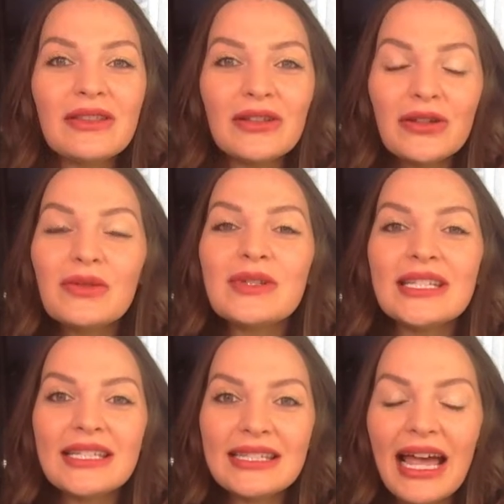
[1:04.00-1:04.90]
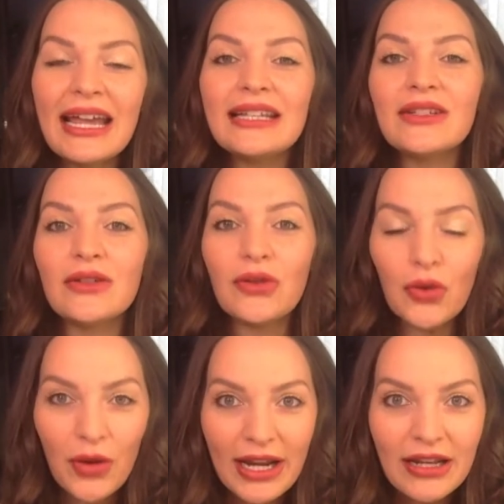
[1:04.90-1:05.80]
The look was designed to look
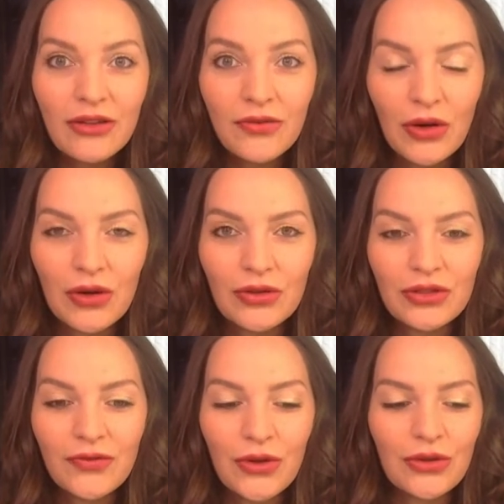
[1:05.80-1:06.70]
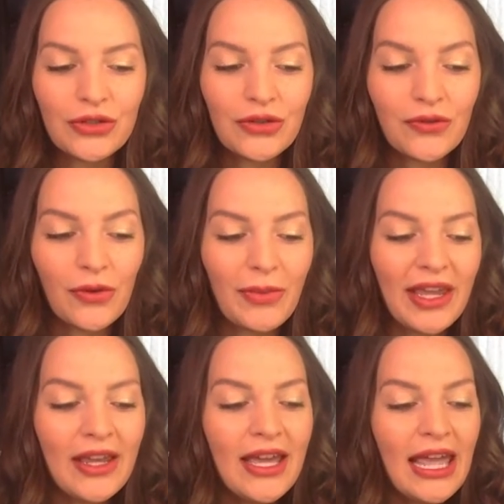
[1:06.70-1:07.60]
great in the photo shoot for
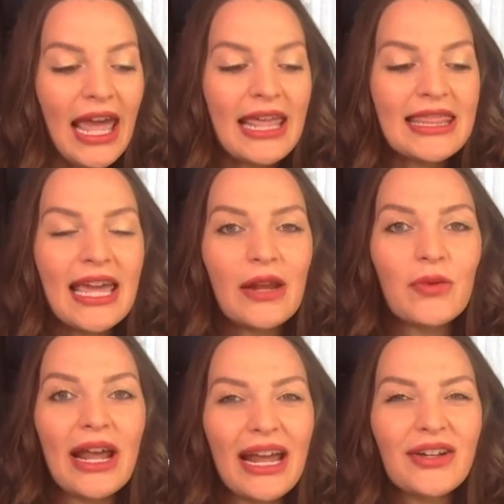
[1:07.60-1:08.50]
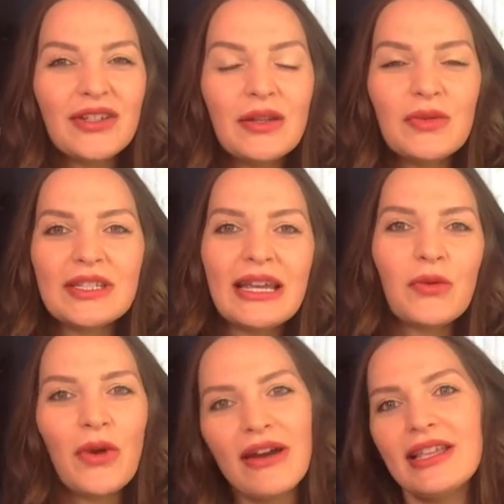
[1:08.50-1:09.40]
me. And then when I actually was like
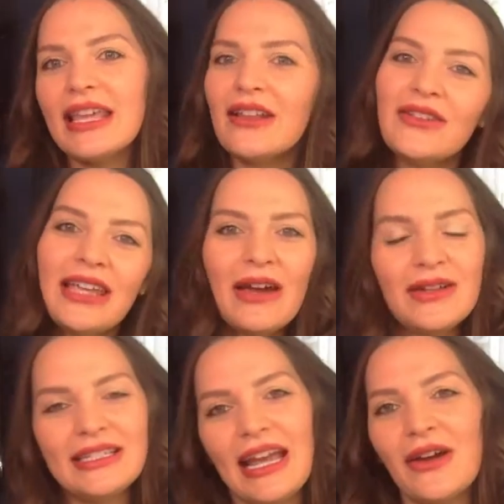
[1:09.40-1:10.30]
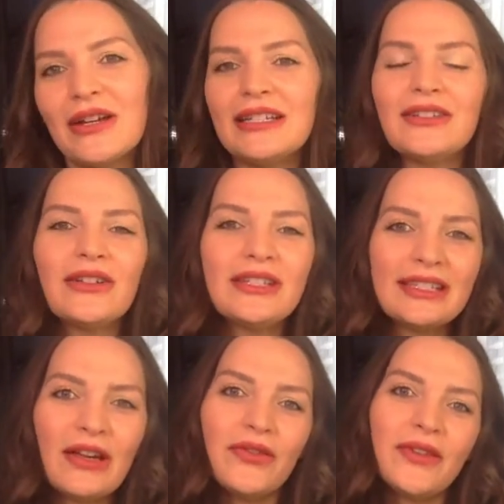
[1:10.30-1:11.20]
wearing that look out in town, I took a
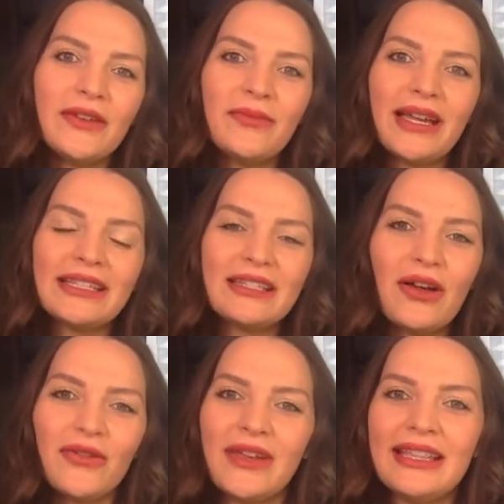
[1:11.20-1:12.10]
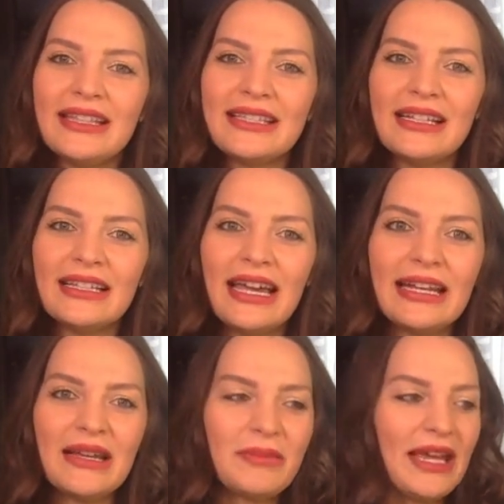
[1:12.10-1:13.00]
selfie of myself in the sunlight,
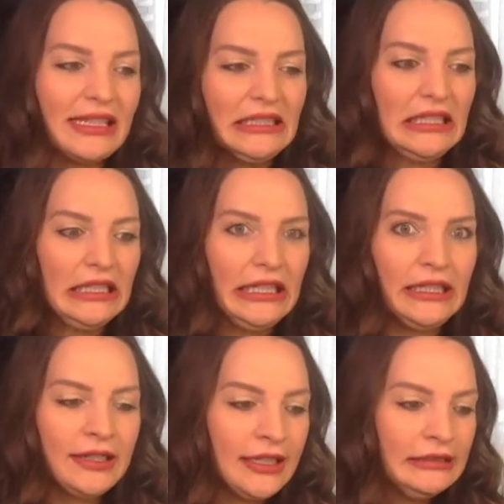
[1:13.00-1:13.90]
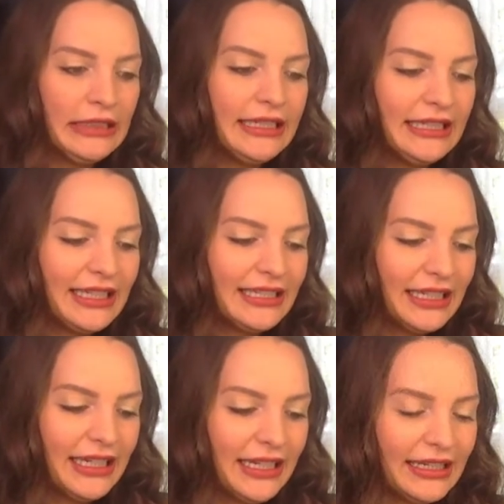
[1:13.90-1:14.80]
and I'm like, delete, delete, delete,
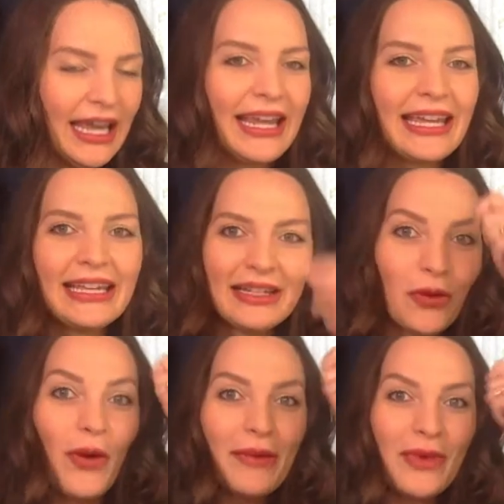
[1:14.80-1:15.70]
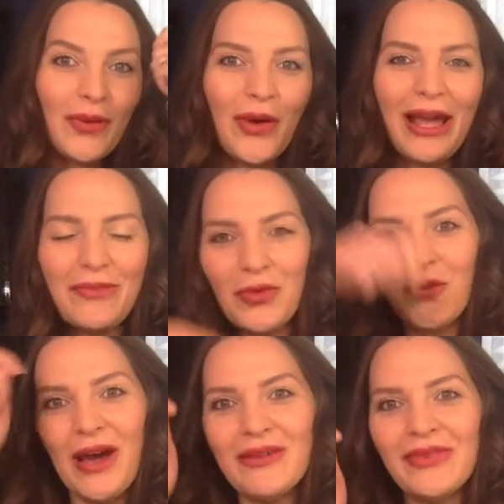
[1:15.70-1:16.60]
delete, like wipe, wipe, wipe,
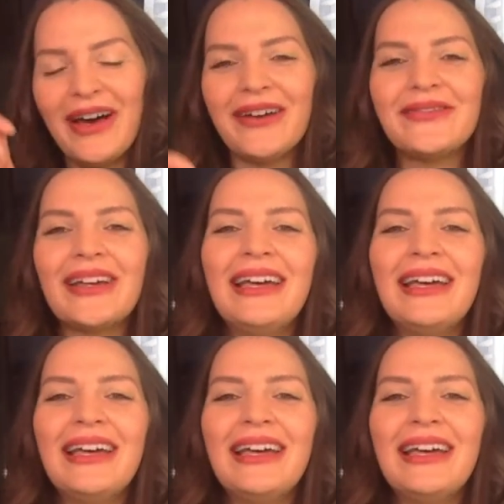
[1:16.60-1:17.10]
wipe off.